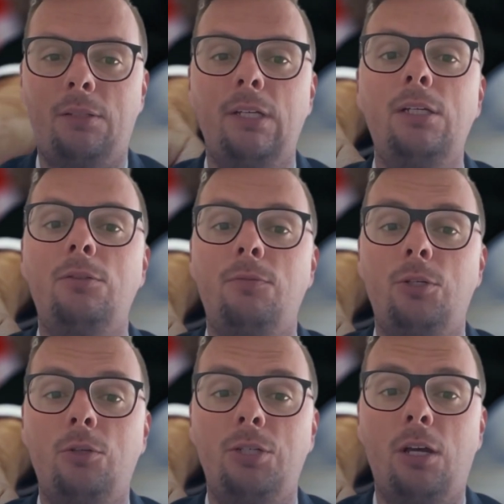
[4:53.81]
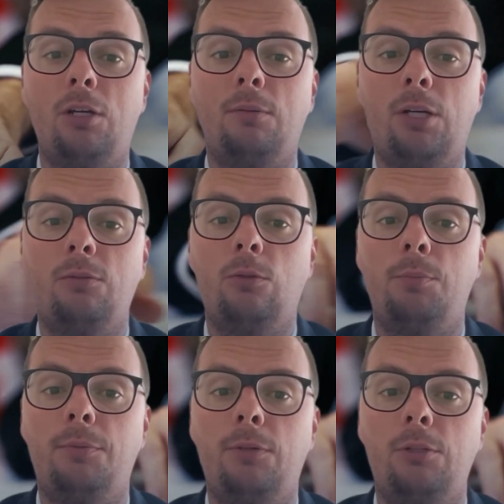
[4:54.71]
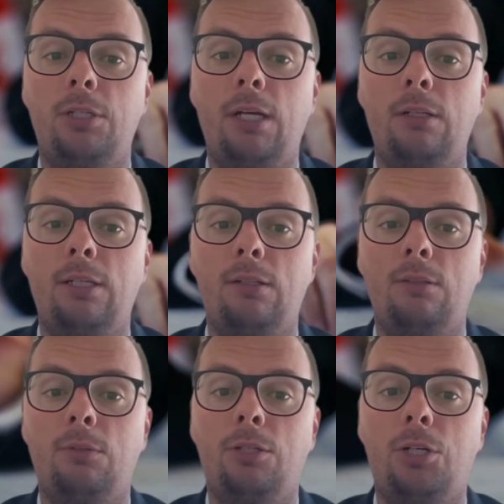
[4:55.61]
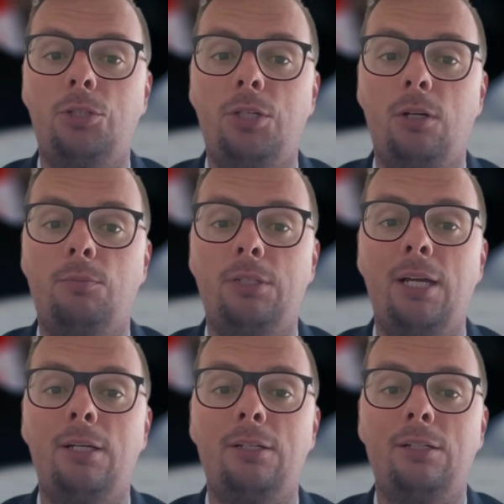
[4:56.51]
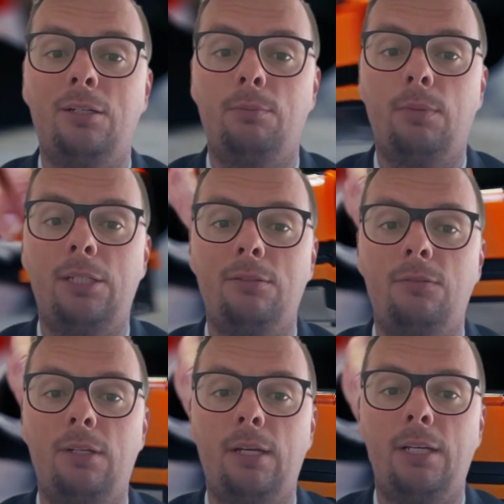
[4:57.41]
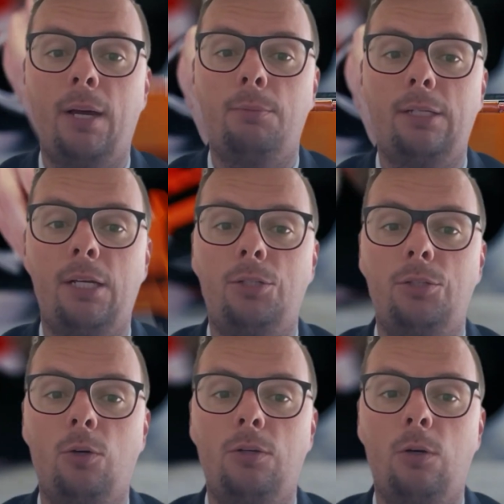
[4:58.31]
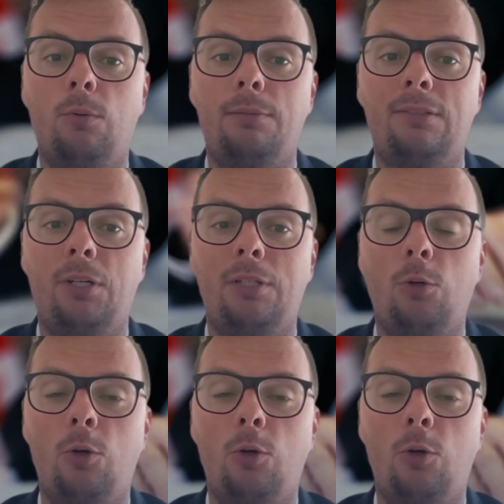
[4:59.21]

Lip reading: Thank you for your time, and if you prefer to get legal immigration help in Canada, please fill in application on our website or